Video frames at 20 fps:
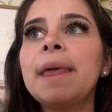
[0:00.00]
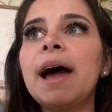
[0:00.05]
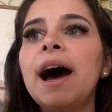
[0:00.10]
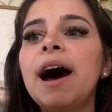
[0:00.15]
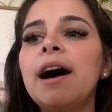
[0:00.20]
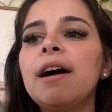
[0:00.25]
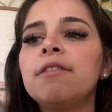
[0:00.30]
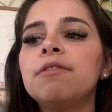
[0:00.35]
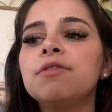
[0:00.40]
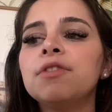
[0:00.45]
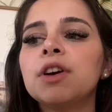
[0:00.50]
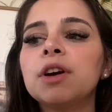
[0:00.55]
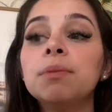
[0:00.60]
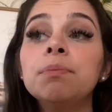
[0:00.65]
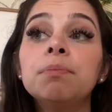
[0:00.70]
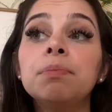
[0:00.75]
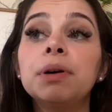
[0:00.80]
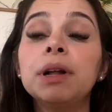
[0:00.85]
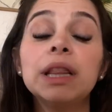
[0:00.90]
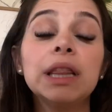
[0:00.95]
have
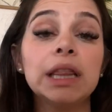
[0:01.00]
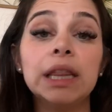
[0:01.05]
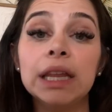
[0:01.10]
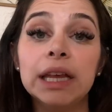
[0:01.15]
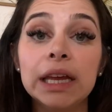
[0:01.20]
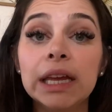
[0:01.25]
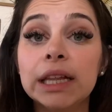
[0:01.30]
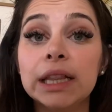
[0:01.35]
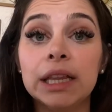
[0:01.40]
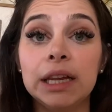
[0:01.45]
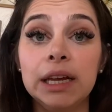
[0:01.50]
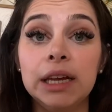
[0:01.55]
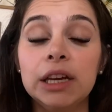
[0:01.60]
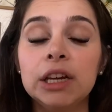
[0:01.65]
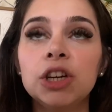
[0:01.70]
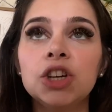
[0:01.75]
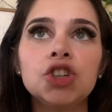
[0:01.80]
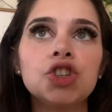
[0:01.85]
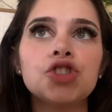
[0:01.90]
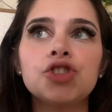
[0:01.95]

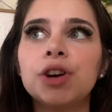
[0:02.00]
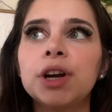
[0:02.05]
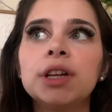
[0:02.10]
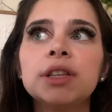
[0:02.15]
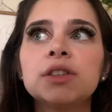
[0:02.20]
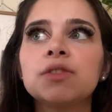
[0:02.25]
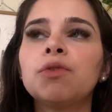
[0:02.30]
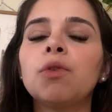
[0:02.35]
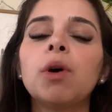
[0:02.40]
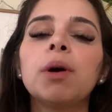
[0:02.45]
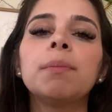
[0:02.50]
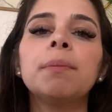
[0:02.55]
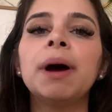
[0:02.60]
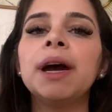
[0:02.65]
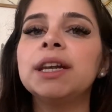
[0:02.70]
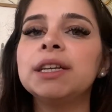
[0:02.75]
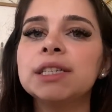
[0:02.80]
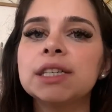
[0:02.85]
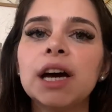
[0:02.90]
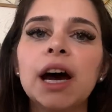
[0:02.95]
completely transformed
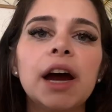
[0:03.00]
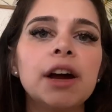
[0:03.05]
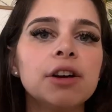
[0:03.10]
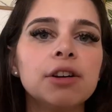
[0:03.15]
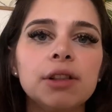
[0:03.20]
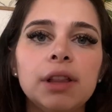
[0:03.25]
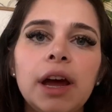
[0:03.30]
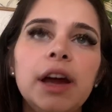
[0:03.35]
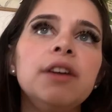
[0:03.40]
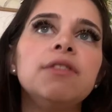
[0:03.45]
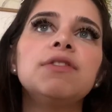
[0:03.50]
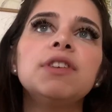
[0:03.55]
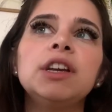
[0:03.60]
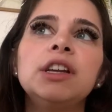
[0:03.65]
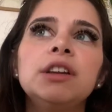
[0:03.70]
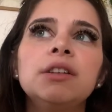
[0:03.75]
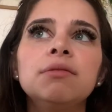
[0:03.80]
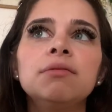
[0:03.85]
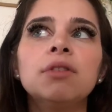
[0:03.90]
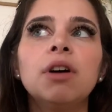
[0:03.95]
my entire life
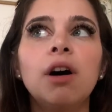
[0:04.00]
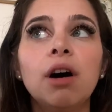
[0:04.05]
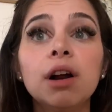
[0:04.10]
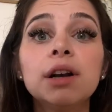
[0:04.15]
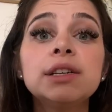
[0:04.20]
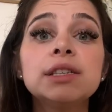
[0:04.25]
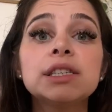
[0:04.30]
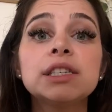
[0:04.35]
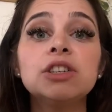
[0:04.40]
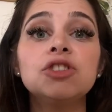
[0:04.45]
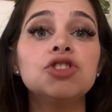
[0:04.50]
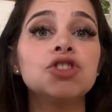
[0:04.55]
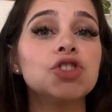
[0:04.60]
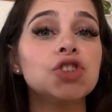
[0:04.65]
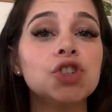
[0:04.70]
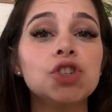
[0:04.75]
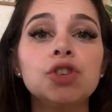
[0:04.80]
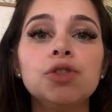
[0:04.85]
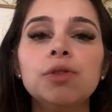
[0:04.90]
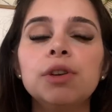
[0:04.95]
in honestly
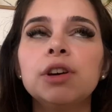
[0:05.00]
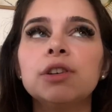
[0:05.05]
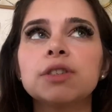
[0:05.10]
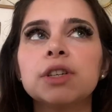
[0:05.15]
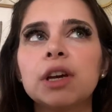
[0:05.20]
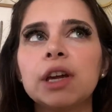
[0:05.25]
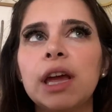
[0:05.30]
just 2 years.